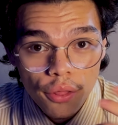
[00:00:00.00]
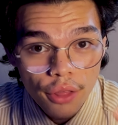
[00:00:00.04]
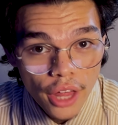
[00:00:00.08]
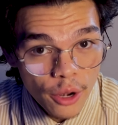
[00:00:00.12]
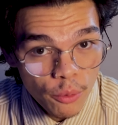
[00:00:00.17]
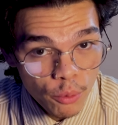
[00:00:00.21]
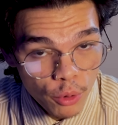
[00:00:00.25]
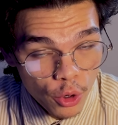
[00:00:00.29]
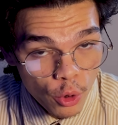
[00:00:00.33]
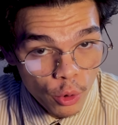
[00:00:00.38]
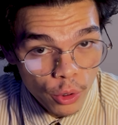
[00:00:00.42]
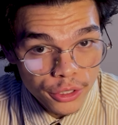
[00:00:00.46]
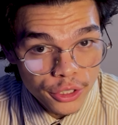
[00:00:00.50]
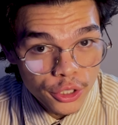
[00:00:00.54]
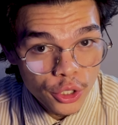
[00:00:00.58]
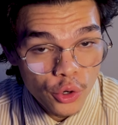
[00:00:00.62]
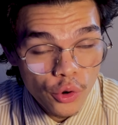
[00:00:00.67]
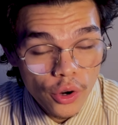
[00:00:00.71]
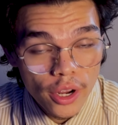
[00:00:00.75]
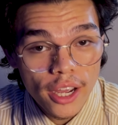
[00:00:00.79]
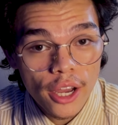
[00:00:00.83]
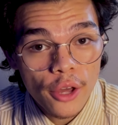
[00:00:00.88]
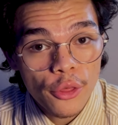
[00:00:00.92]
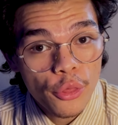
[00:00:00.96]
Then we're going to
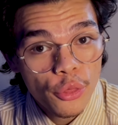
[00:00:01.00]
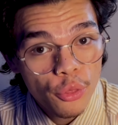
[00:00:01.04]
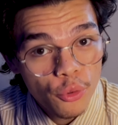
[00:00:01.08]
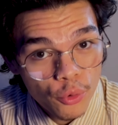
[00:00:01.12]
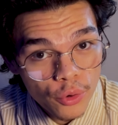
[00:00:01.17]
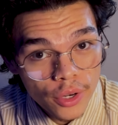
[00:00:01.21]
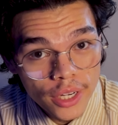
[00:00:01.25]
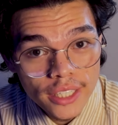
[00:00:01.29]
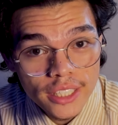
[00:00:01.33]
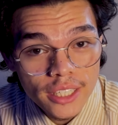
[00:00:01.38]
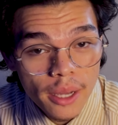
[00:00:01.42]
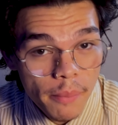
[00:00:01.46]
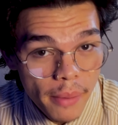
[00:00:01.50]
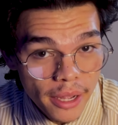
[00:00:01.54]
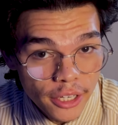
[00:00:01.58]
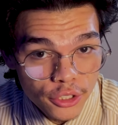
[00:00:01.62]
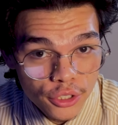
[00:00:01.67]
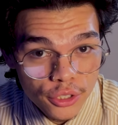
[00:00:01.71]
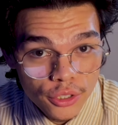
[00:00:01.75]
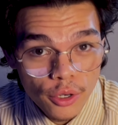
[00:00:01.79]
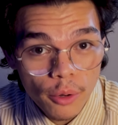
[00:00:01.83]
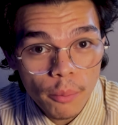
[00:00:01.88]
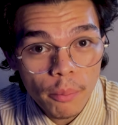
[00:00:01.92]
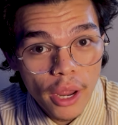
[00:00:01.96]
create a
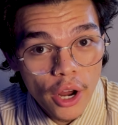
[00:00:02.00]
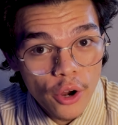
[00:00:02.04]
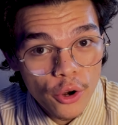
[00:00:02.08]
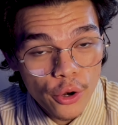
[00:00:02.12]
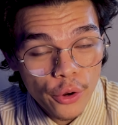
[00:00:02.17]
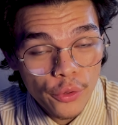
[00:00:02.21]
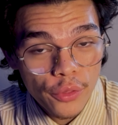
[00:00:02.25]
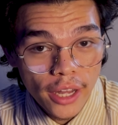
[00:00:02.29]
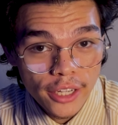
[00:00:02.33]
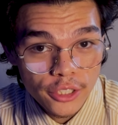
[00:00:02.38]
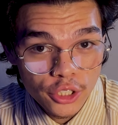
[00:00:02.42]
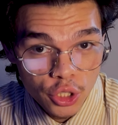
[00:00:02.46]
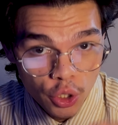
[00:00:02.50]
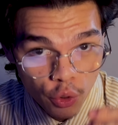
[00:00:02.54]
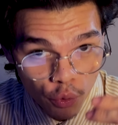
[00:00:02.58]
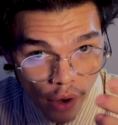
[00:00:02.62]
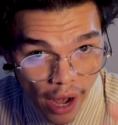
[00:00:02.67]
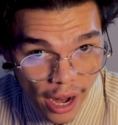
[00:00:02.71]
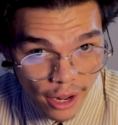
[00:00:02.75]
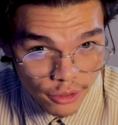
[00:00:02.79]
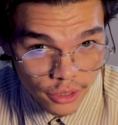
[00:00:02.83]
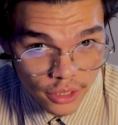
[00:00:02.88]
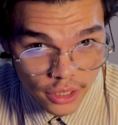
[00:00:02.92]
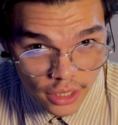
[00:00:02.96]
3-dimensional barrier that
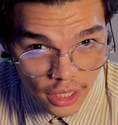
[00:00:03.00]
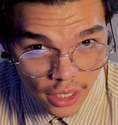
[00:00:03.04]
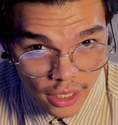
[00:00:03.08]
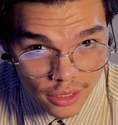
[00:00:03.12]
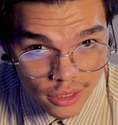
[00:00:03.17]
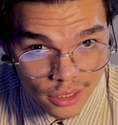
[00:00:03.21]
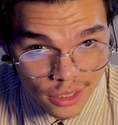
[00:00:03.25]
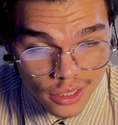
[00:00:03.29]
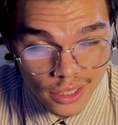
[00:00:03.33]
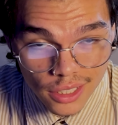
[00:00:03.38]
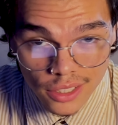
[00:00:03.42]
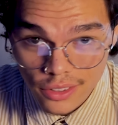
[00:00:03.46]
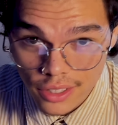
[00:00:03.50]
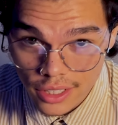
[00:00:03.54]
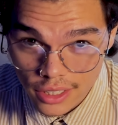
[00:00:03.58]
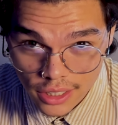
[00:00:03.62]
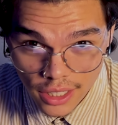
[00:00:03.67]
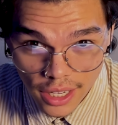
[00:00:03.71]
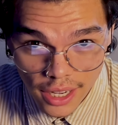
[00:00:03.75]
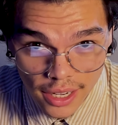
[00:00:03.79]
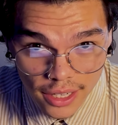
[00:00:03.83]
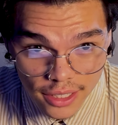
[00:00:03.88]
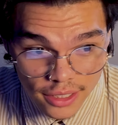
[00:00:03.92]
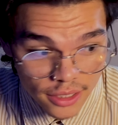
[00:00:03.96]
surrounds us, in this
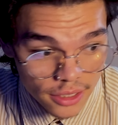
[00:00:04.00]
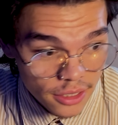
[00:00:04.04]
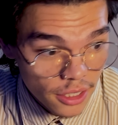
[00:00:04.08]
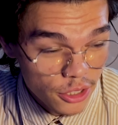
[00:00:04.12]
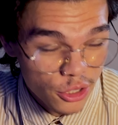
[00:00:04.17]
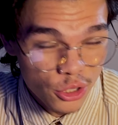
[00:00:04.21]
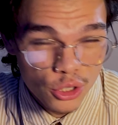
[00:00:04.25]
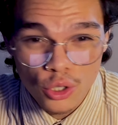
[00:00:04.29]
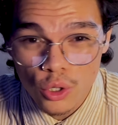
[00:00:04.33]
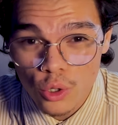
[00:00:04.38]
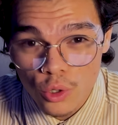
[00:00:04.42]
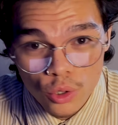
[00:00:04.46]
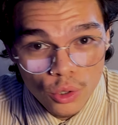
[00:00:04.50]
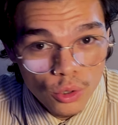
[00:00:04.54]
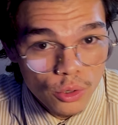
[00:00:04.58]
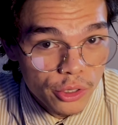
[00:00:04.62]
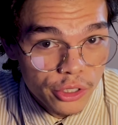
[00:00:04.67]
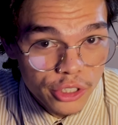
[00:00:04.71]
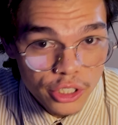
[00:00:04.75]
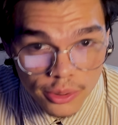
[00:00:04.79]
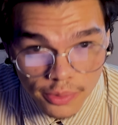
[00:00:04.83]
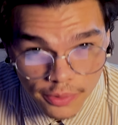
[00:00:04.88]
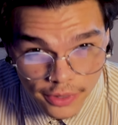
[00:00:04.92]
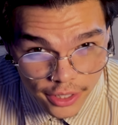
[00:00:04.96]
case, a circle
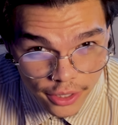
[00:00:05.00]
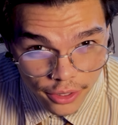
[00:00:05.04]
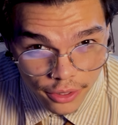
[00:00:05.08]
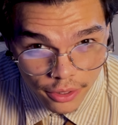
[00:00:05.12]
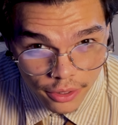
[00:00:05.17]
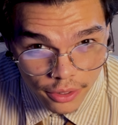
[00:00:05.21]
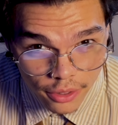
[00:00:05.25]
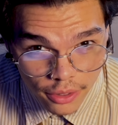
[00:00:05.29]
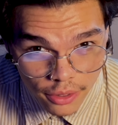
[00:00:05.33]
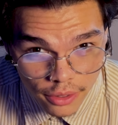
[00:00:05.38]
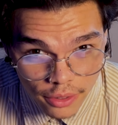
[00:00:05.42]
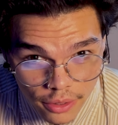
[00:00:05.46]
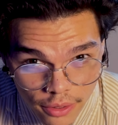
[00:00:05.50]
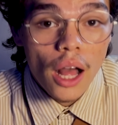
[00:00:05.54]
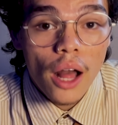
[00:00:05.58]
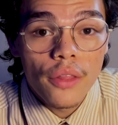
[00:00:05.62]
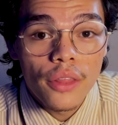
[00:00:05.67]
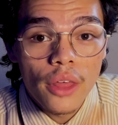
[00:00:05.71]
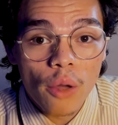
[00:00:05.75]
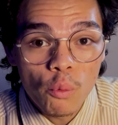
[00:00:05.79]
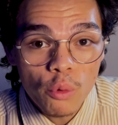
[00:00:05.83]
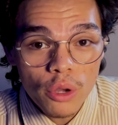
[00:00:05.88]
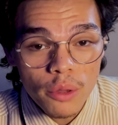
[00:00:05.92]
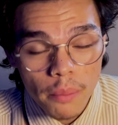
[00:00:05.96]
or sphere.
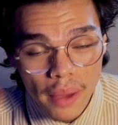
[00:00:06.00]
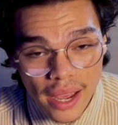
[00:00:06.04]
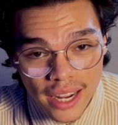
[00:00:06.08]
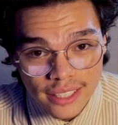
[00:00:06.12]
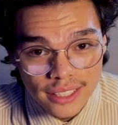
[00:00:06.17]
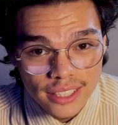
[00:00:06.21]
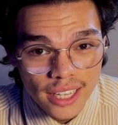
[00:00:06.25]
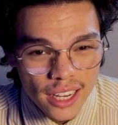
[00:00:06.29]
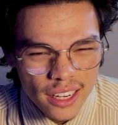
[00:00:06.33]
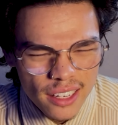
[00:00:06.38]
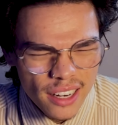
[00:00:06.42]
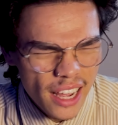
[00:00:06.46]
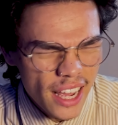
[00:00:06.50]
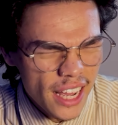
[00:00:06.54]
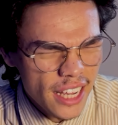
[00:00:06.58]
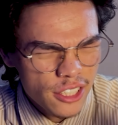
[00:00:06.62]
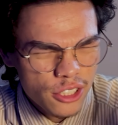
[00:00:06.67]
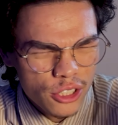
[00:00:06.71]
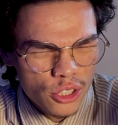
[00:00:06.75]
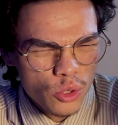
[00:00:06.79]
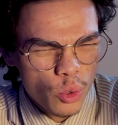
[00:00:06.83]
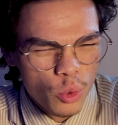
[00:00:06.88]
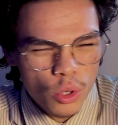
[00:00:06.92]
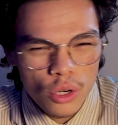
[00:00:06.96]
Then we maintain a
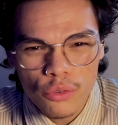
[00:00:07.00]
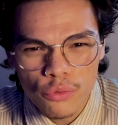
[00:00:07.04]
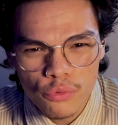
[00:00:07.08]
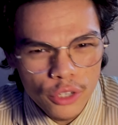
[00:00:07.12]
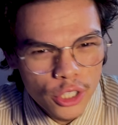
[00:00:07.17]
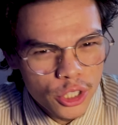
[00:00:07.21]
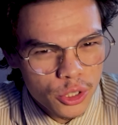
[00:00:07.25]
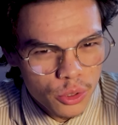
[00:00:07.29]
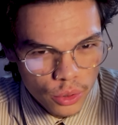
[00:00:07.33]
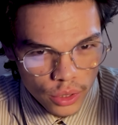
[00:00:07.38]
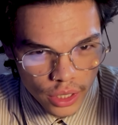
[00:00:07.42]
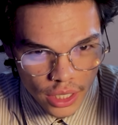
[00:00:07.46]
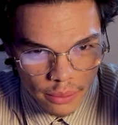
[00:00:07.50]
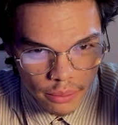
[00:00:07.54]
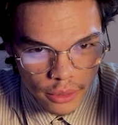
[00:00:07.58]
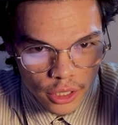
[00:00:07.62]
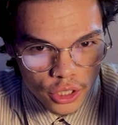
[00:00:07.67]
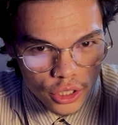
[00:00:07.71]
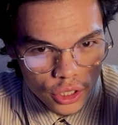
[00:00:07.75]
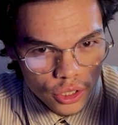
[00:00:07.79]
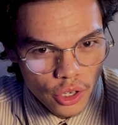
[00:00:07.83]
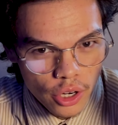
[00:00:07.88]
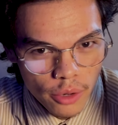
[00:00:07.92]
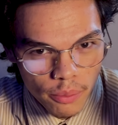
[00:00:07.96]
sort of visual
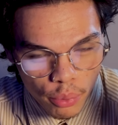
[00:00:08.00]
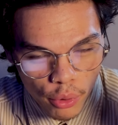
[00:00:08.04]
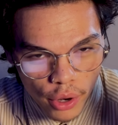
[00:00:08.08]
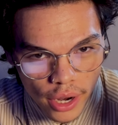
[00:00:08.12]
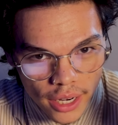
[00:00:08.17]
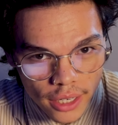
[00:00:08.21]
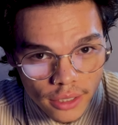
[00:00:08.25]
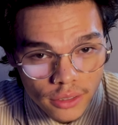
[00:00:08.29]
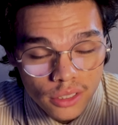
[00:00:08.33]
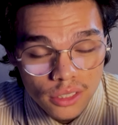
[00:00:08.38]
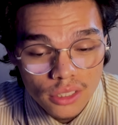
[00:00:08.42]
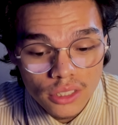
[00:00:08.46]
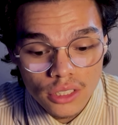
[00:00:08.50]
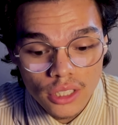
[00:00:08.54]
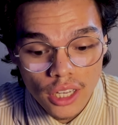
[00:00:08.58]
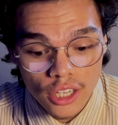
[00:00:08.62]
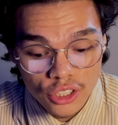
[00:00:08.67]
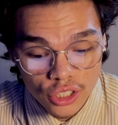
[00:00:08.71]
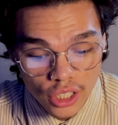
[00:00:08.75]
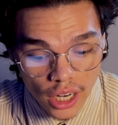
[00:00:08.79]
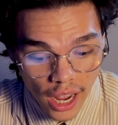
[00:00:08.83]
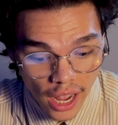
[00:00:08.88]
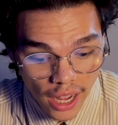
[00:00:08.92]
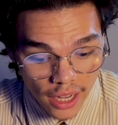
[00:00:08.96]
image in our brains,
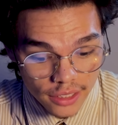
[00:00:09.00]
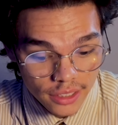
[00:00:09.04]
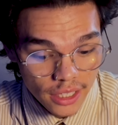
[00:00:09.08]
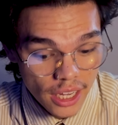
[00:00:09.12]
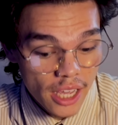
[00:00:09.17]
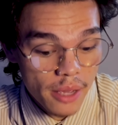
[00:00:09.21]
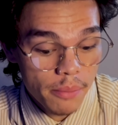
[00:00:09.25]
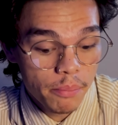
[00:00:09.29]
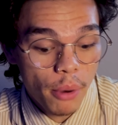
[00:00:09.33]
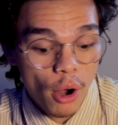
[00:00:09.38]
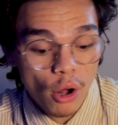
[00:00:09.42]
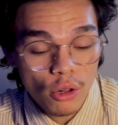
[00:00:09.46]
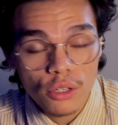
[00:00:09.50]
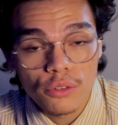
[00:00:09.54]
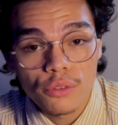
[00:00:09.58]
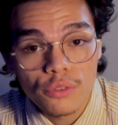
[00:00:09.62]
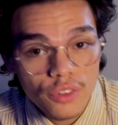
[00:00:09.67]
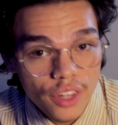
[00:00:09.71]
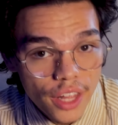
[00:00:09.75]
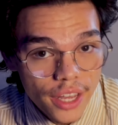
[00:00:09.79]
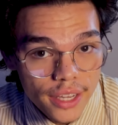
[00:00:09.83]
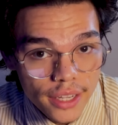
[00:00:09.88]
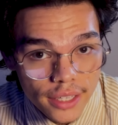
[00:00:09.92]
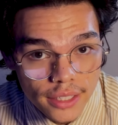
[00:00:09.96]
such as a ball
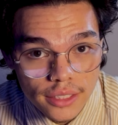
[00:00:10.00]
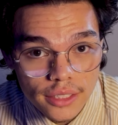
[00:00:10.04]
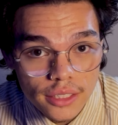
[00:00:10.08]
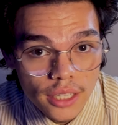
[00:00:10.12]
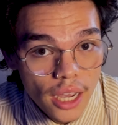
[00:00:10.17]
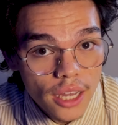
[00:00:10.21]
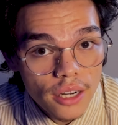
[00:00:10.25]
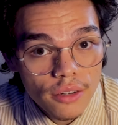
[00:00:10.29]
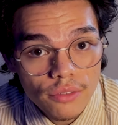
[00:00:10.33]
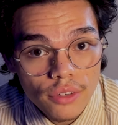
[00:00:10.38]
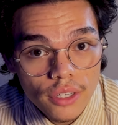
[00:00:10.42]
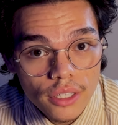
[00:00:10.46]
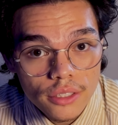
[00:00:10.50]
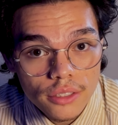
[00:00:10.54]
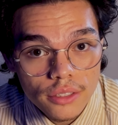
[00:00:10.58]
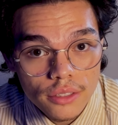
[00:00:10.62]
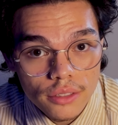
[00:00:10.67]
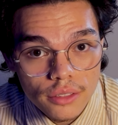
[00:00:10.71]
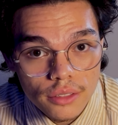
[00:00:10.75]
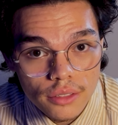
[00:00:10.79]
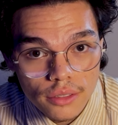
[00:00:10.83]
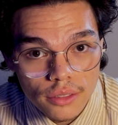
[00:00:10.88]
of light inside of us.